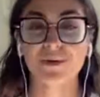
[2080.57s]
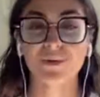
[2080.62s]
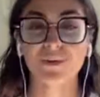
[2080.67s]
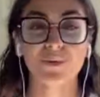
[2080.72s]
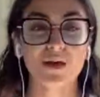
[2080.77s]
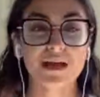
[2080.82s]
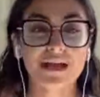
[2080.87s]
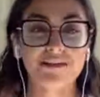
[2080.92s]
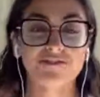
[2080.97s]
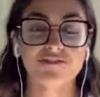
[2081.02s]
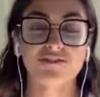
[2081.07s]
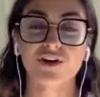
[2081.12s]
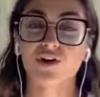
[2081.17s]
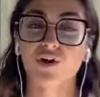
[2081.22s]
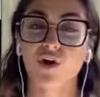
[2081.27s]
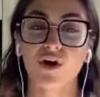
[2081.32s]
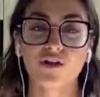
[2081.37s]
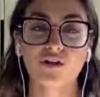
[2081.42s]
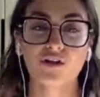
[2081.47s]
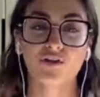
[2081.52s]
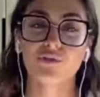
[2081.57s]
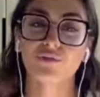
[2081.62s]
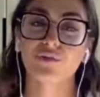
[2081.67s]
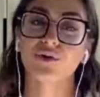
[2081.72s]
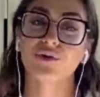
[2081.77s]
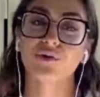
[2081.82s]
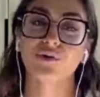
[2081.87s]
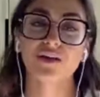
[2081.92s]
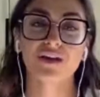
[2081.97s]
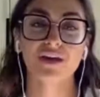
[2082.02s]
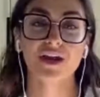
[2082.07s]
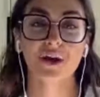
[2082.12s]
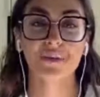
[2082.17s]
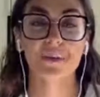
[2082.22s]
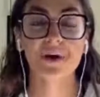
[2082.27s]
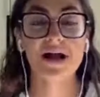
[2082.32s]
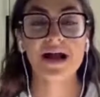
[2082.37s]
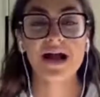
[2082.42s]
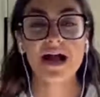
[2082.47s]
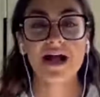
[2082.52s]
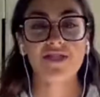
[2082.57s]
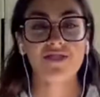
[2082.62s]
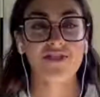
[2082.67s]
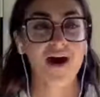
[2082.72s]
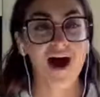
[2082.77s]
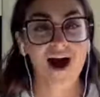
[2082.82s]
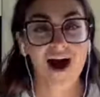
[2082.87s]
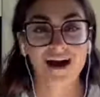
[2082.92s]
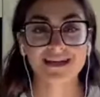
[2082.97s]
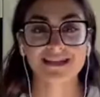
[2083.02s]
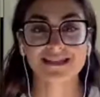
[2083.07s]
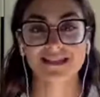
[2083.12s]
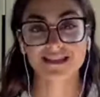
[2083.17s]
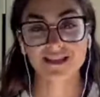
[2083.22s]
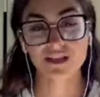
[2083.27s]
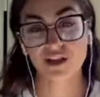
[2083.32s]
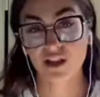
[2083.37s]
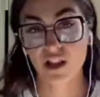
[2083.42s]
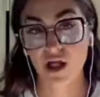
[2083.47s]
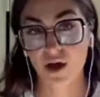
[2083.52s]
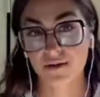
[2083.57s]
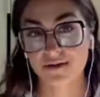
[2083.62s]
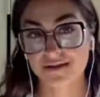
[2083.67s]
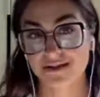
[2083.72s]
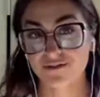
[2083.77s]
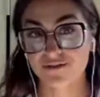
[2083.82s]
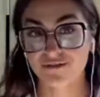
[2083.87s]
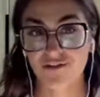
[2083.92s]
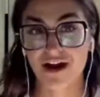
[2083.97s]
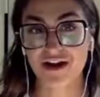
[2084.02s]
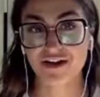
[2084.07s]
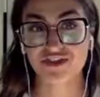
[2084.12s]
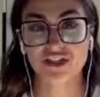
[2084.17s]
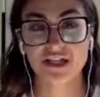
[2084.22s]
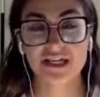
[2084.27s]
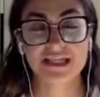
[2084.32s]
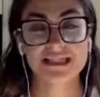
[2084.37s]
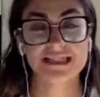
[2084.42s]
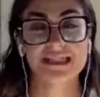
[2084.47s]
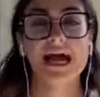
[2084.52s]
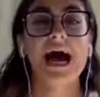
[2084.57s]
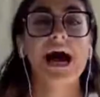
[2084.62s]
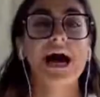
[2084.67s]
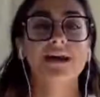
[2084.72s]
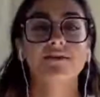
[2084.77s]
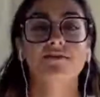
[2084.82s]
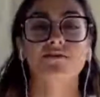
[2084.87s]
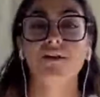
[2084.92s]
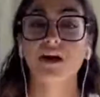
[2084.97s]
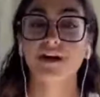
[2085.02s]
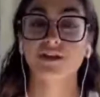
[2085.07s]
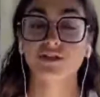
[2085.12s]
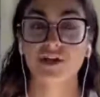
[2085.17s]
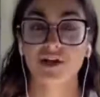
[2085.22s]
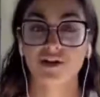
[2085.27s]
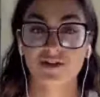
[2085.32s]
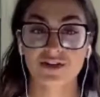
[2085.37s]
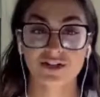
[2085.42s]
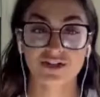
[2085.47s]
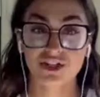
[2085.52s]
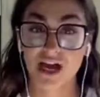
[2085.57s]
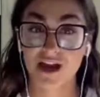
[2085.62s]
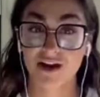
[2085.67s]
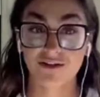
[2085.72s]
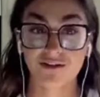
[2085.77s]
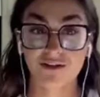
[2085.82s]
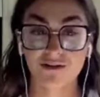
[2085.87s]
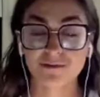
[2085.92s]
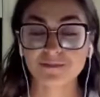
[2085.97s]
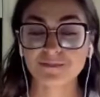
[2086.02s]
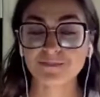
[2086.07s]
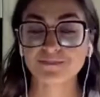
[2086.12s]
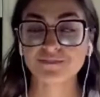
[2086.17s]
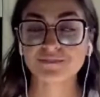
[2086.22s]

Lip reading: we've gone through, you know, the highs and the lows of freshers and first year in general.